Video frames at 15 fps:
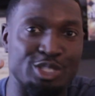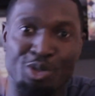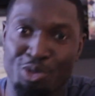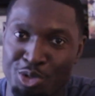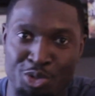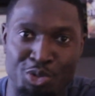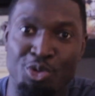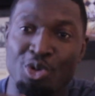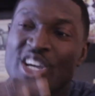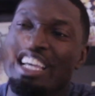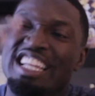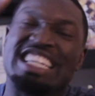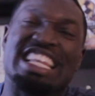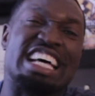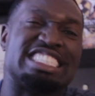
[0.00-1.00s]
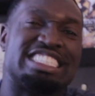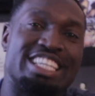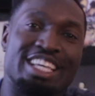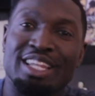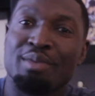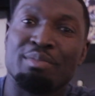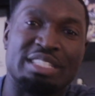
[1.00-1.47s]
on you. That's
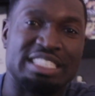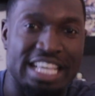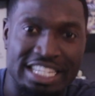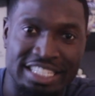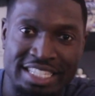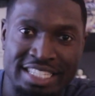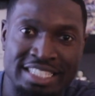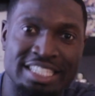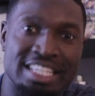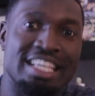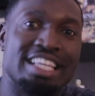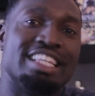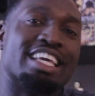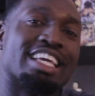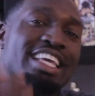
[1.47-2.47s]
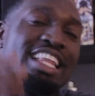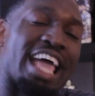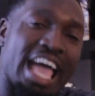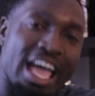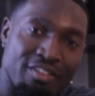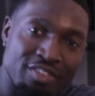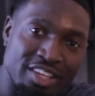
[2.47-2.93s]
their limitations. They can
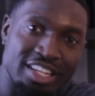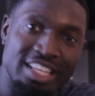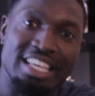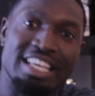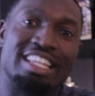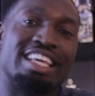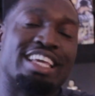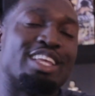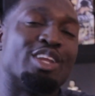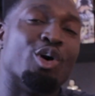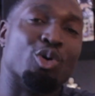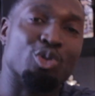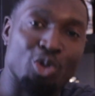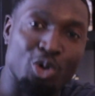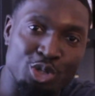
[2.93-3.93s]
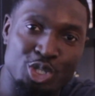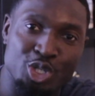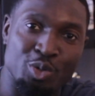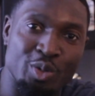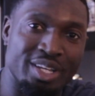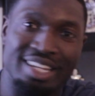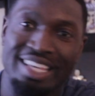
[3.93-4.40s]
have it. They can hold on
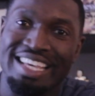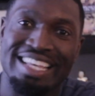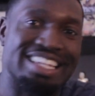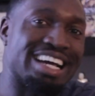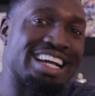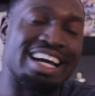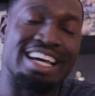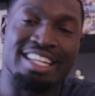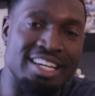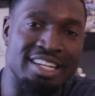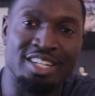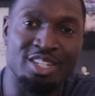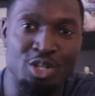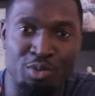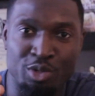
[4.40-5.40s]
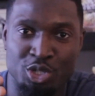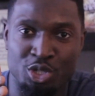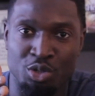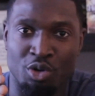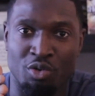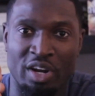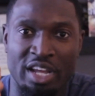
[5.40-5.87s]
to it. That got nothing to do with
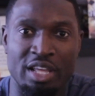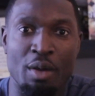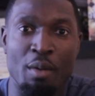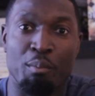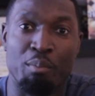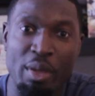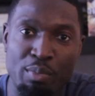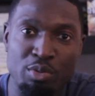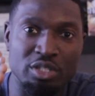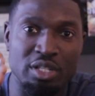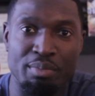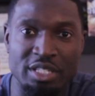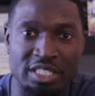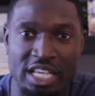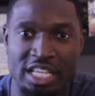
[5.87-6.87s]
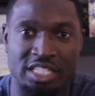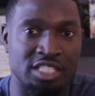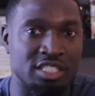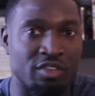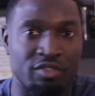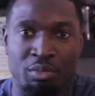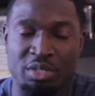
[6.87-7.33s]
you, all right? People's limitations
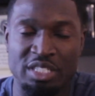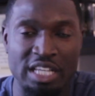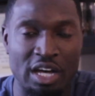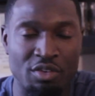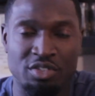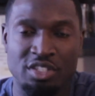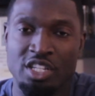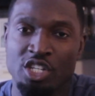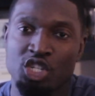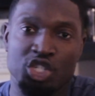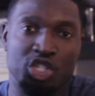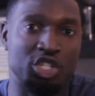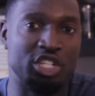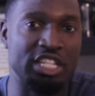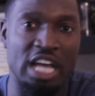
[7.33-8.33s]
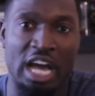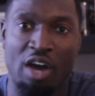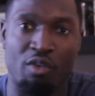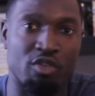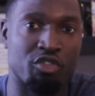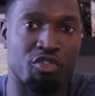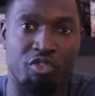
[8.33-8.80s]
of themselves should not
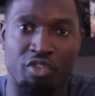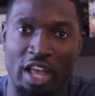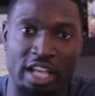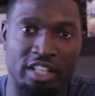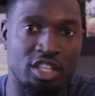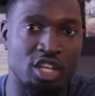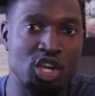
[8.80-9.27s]
reflect